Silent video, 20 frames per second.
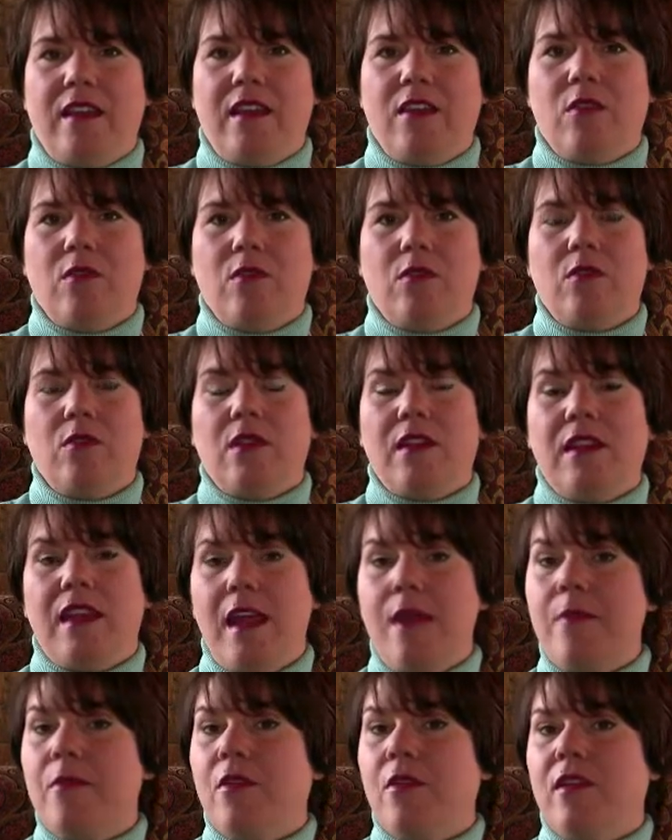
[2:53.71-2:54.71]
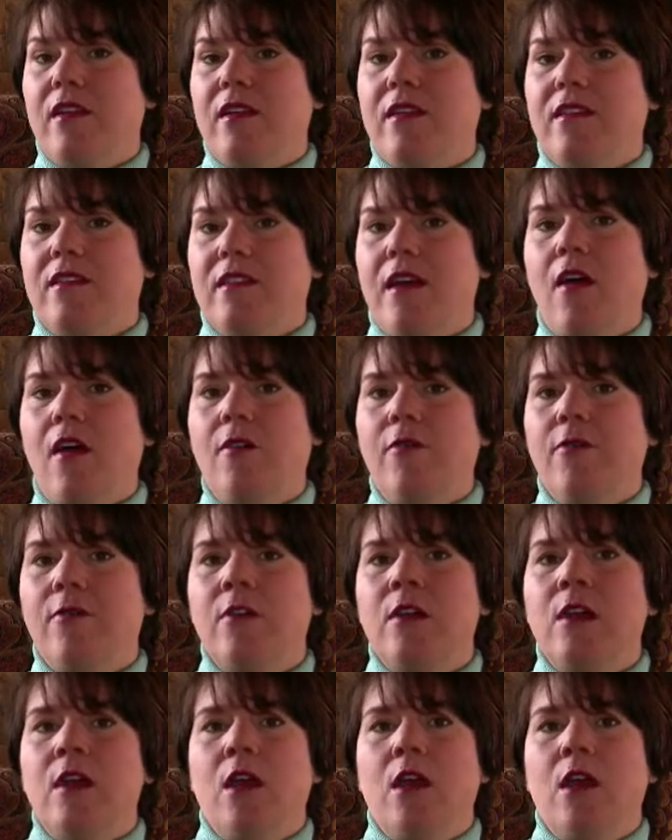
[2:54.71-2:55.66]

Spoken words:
either through the neighborhood itself,